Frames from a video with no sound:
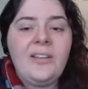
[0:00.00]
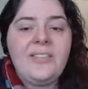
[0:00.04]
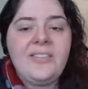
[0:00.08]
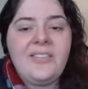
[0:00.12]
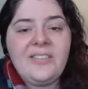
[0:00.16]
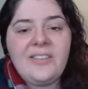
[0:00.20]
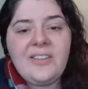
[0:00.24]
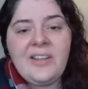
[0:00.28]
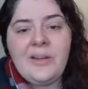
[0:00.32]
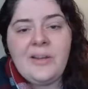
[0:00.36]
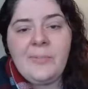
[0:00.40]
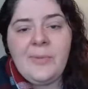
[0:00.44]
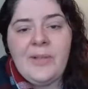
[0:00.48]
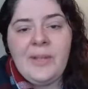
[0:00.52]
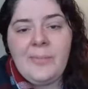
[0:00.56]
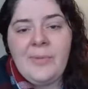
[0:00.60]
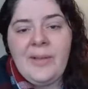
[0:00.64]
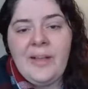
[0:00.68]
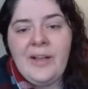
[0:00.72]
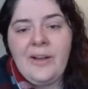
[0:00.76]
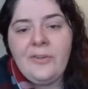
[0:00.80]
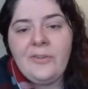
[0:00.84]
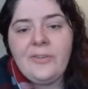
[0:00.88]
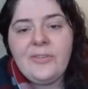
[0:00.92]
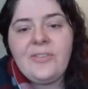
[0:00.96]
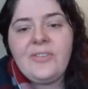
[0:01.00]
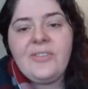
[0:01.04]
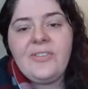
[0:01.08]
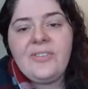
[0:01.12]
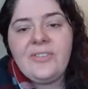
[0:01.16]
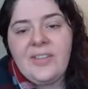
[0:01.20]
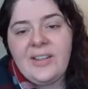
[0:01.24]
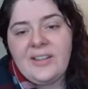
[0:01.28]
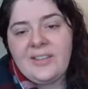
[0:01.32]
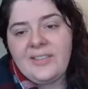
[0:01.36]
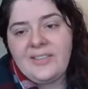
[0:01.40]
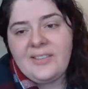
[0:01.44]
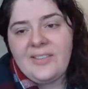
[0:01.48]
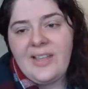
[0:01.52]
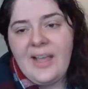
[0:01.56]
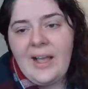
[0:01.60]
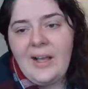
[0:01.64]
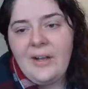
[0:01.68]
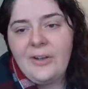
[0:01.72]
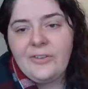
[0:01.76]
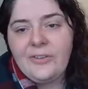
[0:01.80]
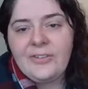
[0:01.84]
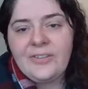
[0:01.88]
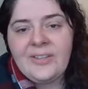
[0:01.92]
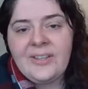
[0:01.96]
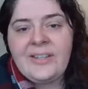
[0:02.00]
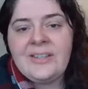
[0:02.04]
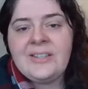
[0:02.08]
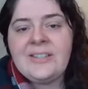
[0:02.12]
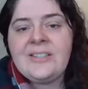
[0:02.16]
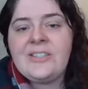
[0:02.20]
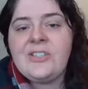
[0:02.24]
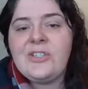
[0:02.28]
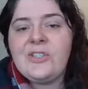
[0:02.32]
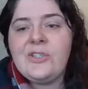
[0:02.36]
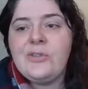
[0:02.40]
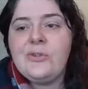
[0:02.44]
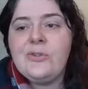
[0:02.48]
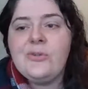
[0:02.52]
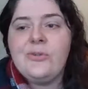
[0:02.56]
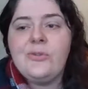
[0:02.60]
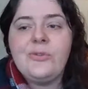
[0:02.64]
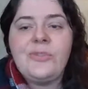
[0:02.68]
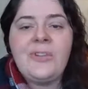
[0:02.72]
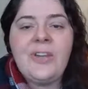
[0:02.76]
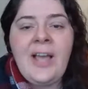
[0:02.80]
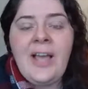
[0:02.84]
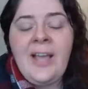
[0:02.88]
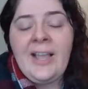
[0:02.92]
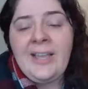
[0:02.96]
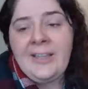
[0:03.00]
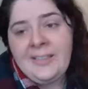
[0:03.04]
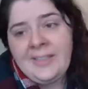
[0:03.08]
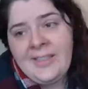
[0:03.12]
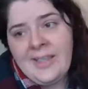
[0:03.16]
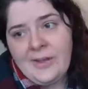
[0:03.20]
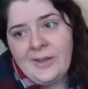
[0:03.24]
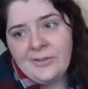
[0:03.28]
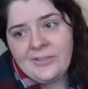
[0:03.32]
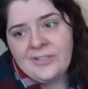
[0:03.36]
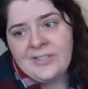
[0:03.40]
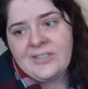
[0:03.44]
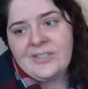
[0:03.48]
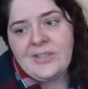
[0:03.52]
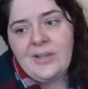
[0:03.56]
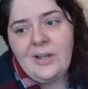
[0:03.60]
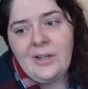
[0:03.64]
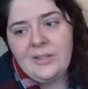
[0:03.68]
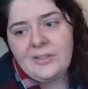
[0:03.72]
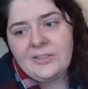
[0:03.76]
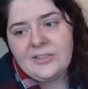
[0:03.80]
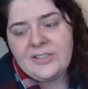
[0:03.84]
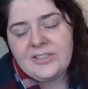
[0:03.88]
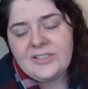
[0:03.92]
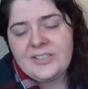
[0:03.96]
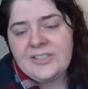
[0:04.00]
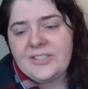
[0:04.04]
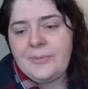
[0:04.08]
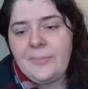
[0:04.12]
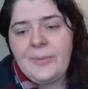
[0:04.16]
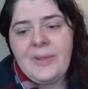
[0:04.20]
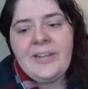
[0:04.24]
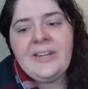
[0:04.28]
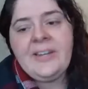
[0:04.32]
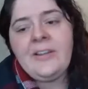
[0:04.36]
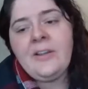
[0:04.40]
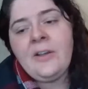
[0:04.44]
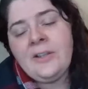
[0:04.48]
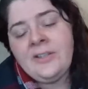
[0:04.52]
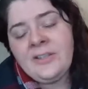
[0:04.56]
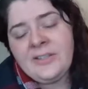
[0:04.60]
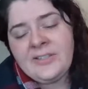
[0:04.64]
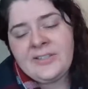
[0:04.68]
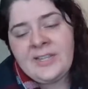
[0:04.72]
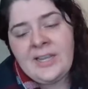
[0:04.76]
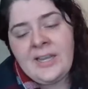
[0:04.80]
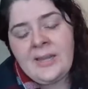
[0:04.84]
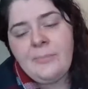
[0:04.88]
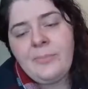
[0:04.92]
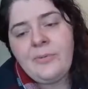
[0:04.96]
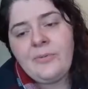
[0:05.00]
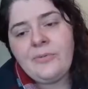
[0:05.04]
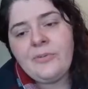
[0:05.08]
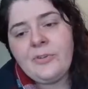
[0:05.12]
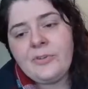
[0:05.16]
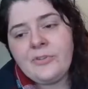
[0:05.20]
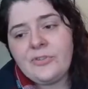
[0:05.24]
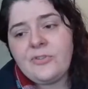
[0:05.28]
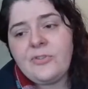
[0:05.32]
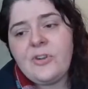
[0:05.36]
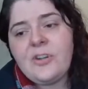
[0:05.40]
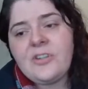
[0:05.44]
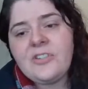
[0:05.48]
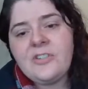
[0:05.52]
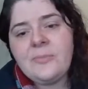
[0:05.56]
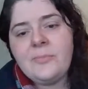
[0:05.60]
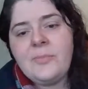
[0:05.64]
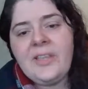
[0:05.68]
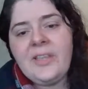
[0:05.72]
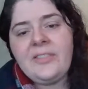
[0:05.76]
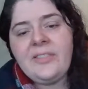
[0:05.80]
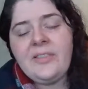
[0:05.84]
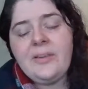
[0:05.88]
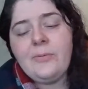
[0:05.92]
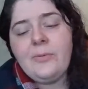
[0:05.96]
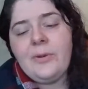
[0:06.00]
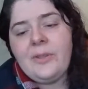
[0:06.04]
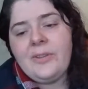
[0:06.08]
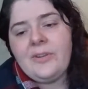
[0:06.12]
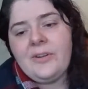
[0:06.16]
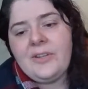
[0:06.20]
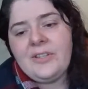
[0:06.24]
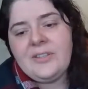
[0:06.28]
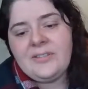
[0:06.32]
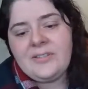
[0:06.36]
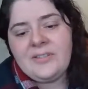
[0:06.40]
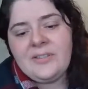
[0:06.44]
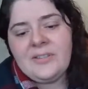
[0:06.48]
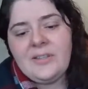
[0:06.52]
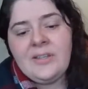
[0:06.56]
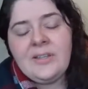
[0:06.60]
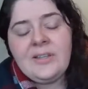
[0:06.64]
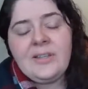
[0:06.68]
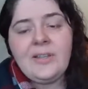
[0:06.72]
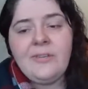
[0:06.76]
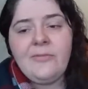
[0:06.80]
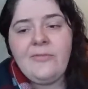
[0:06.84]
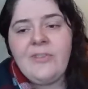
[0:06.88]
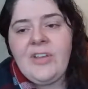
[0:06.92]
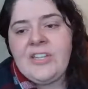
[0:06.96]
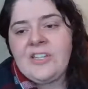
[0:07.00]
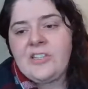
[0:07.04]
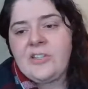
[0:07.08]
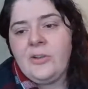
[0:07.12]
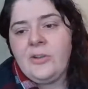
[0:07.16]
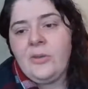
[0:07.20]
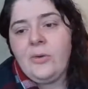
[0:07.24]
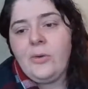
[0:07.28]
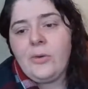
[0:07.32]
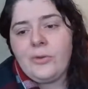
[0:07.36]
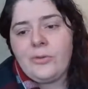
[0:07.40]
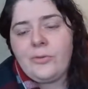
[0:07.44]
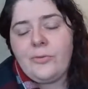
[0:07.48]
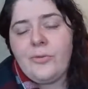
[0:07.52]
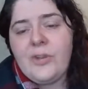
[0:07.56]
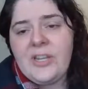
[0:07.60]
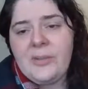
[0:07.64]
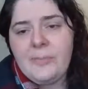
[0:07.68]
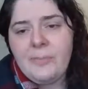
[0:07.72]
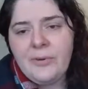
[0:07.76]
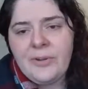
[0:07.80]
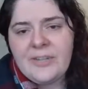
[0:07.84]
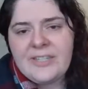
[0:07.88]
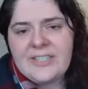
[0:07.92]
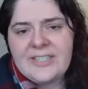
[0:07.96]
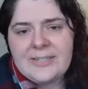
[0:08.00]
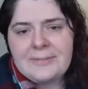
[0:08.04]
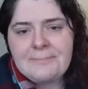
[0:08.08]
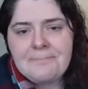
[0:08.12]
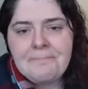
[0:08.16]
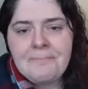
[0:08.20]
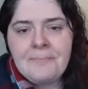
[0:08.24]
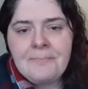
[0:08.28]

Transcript: is going to be about $6,000 to $9,000, depending on the type of construction method, whether it's conventional or 3D printed.